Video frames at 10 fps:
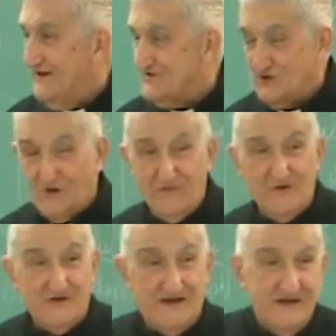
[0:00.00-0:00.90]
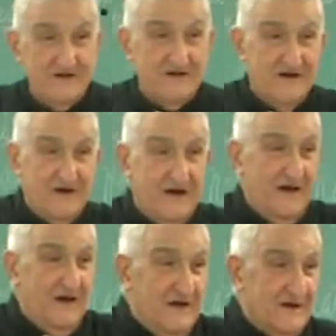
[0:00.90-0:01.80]
So the bird
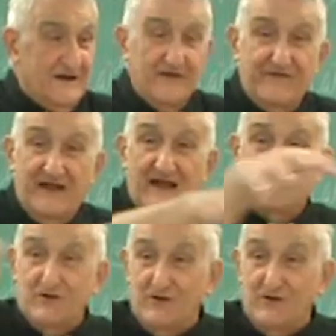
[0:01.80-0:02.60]
can fly, but